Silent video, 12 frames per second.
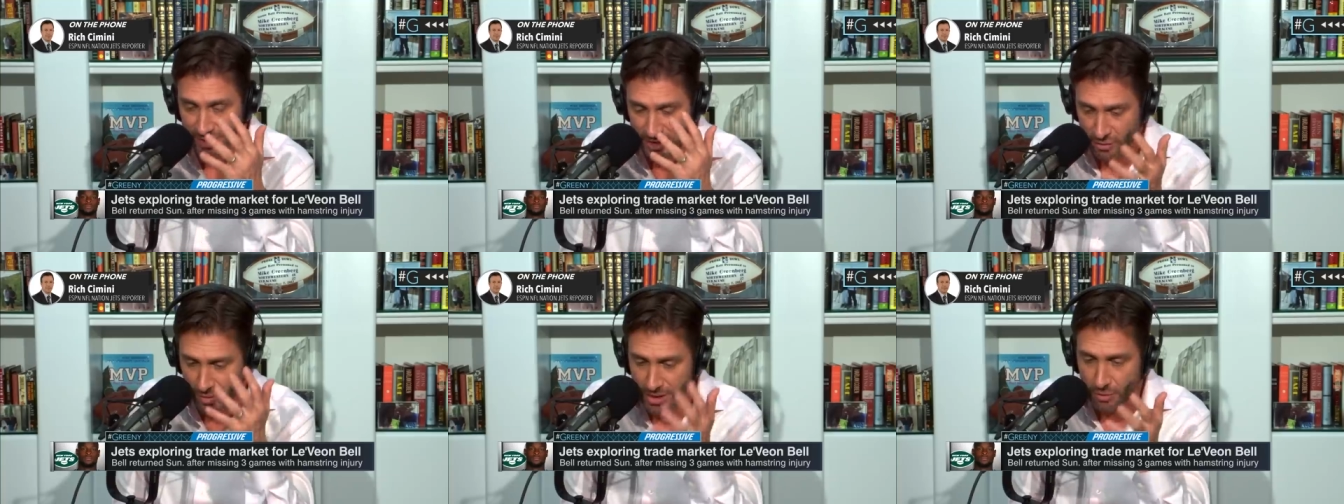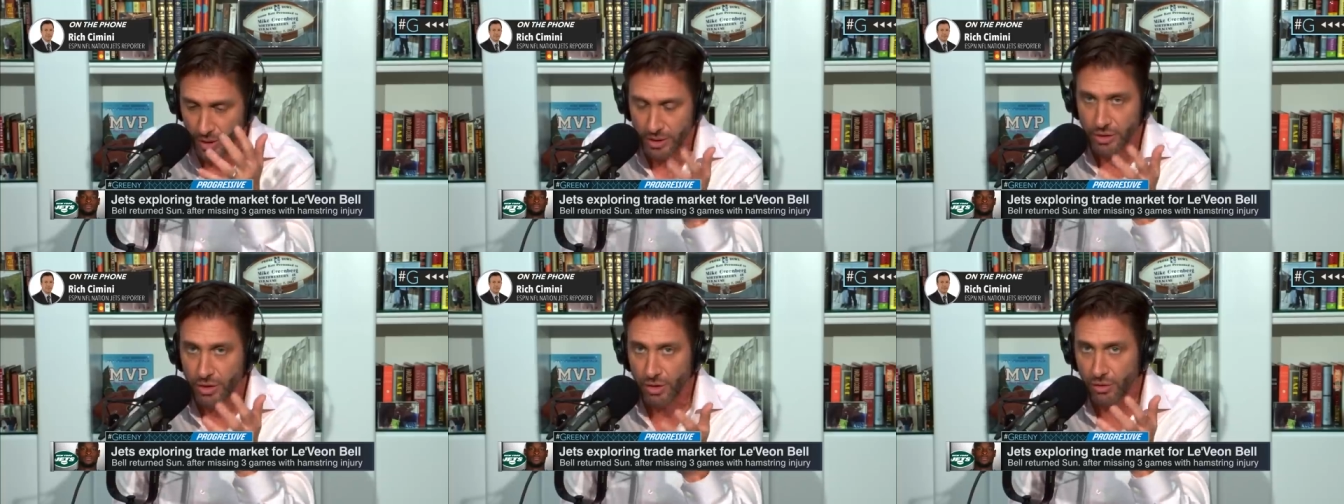Is there any way to
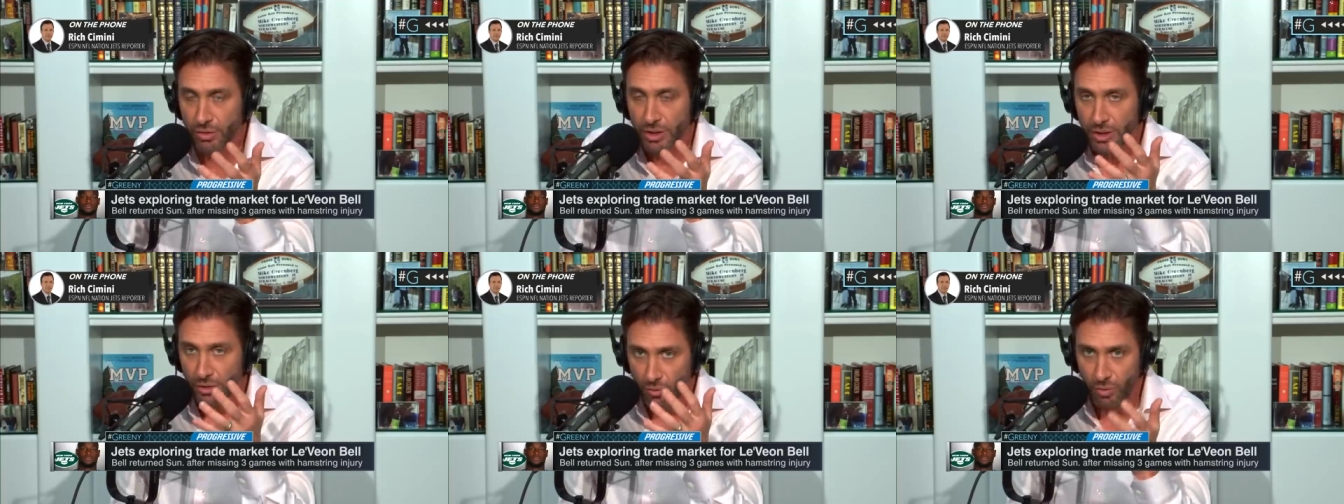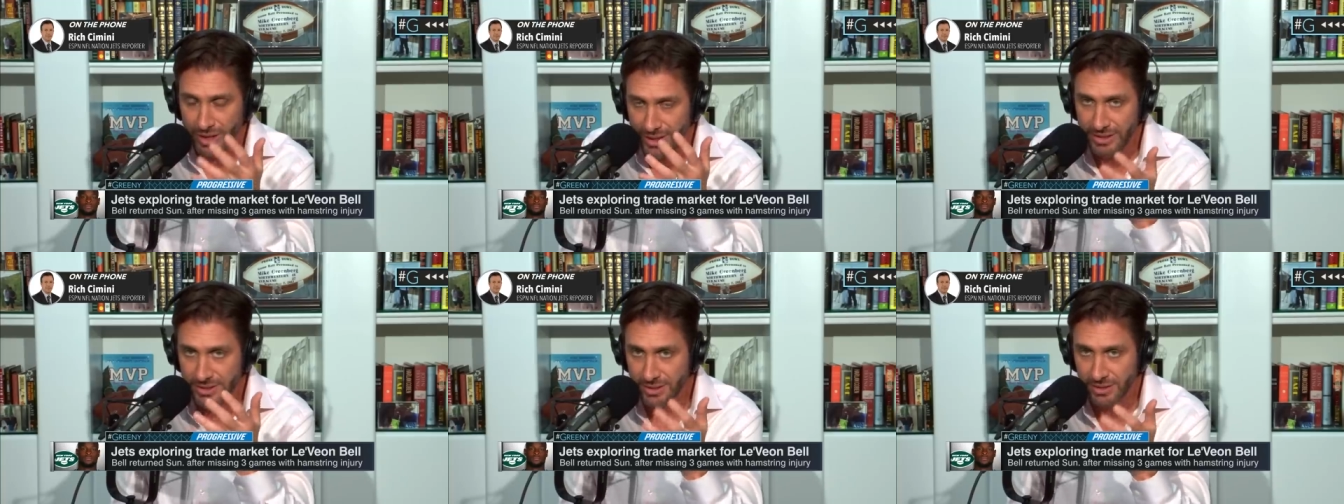know what
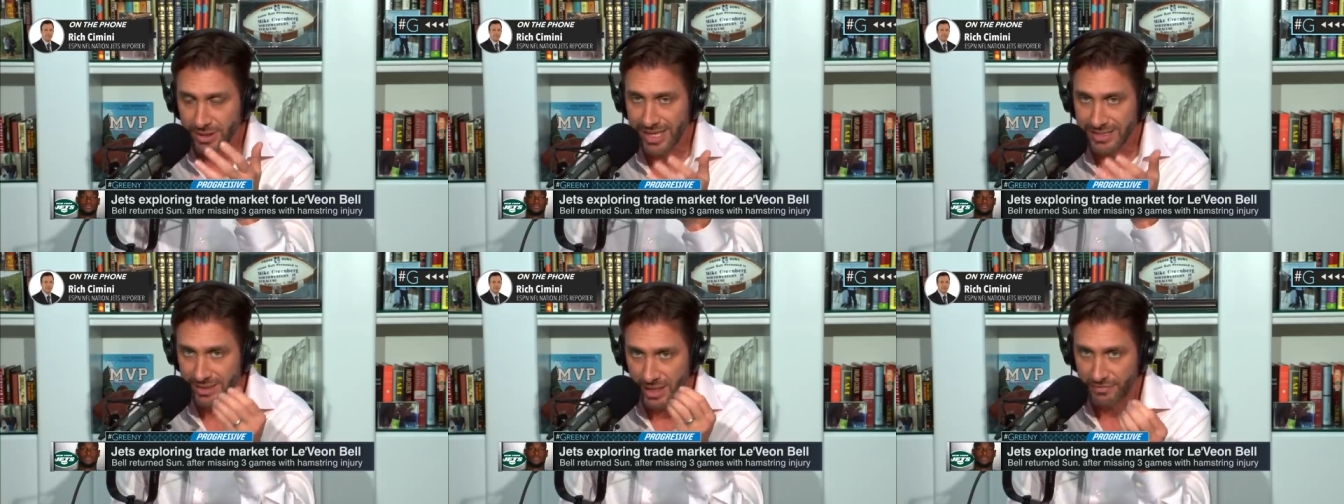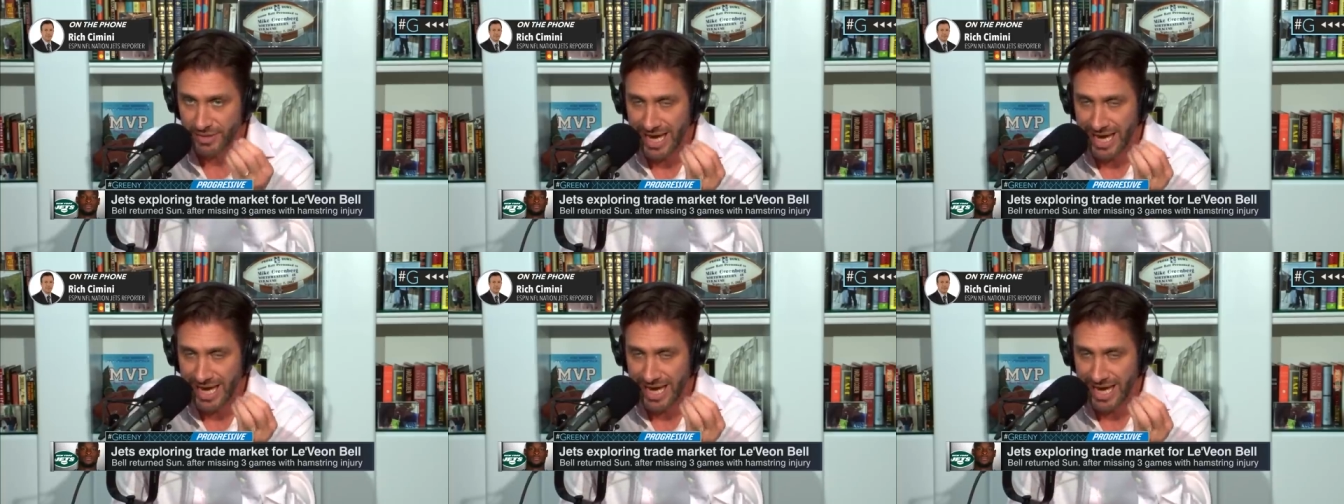he still has left?